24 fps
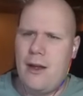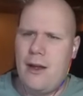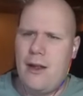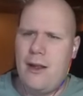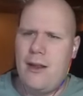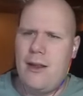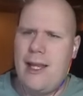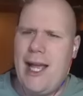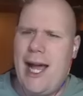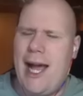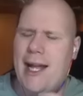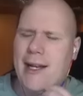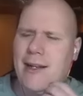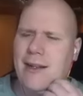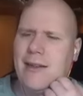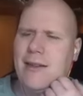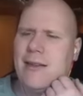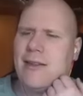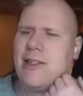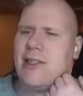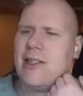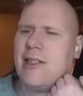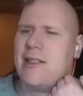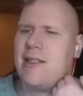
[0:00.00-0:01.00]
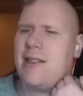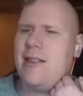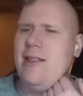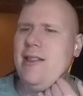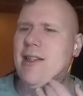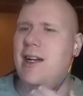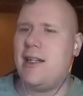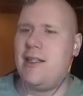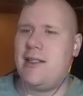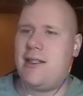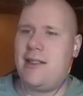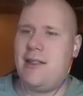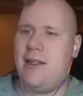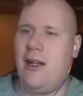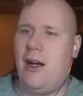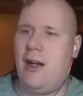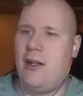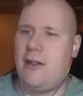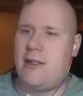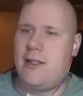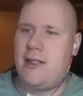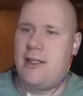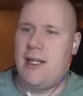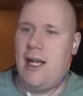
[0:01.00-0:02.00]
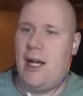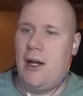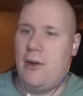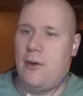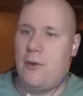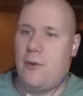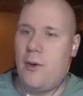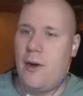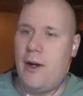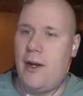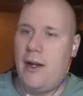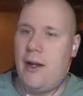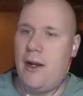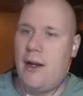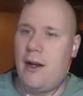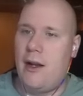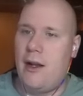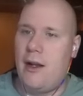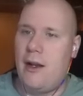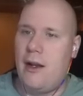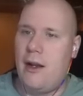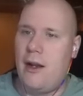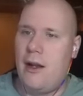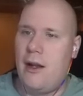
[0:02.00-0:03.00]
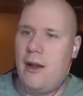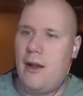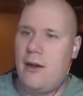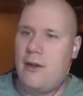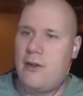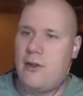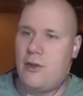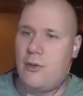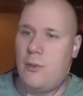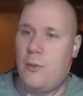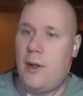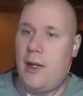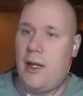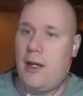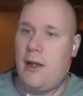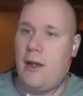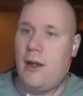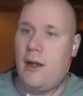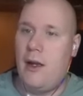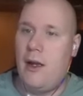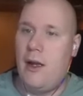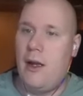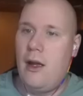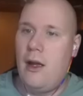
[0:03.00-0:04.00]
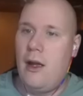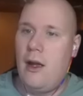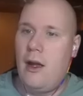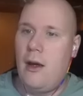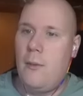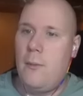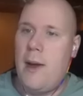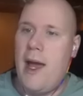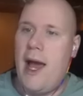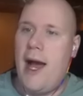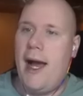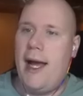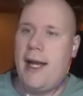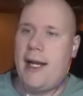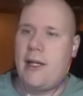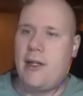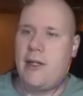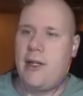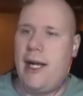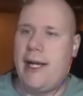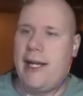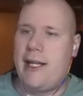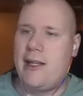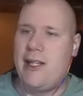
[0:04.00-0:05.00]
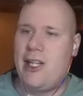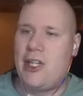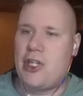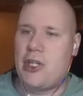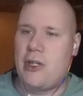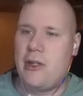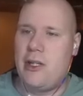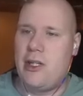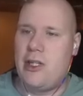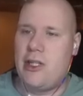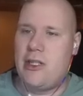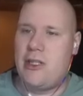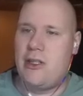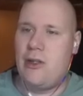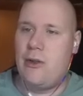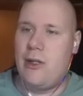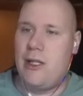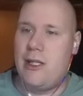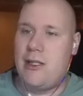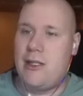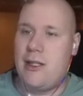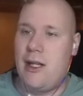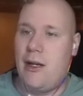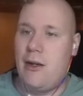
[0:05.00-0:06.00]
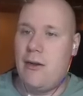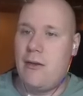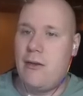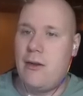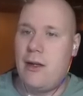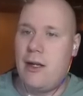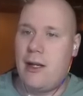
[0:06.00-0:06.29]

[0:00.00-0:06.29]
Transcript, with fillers: That just does not sound right to me. But yeah, I can I can literally just do this now.